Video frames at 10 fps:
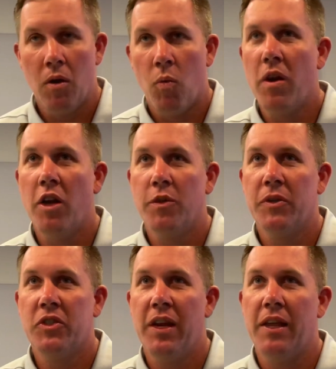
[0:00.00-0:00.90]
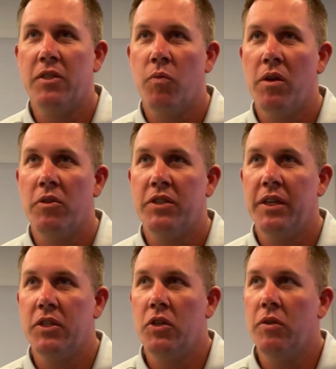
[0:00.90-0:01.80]
100%. It's one of those
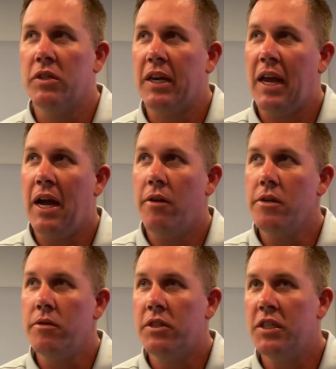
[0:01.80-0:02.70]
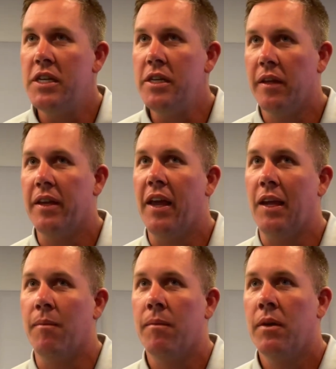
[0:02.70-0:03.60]
things, too, is like, how do you see the game?